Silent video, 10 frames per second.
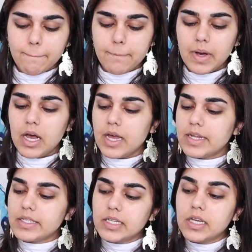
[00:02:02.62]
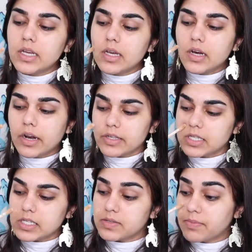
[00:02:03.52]
But honestly,
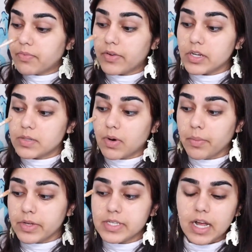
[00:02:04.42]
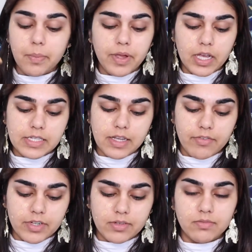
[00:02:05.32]
this foundation probably isn't helping because you have
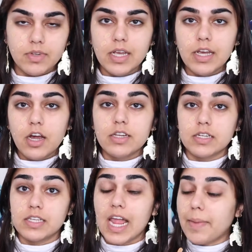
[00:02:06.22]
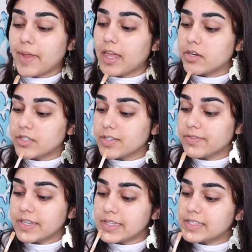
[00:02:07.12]
to touch the applicator to your
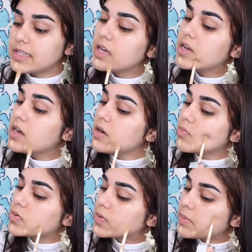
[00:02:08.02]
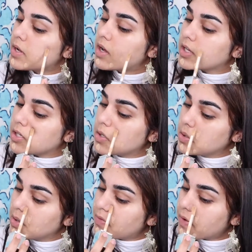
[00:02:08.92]
face, which is why I'm not a
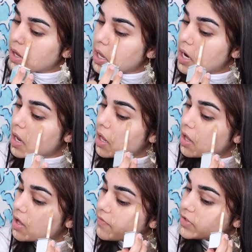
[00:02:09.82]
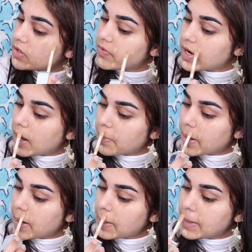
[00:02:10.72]
huge fan of doe foot
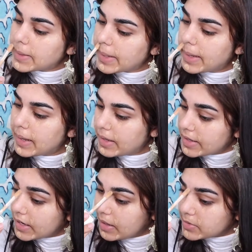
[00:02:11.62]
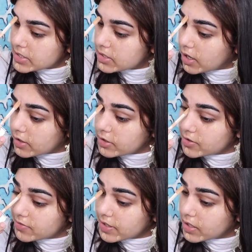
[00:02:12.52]
applicators. I'm just not a
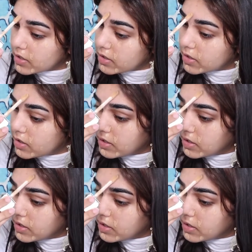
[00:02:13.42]
huge fan.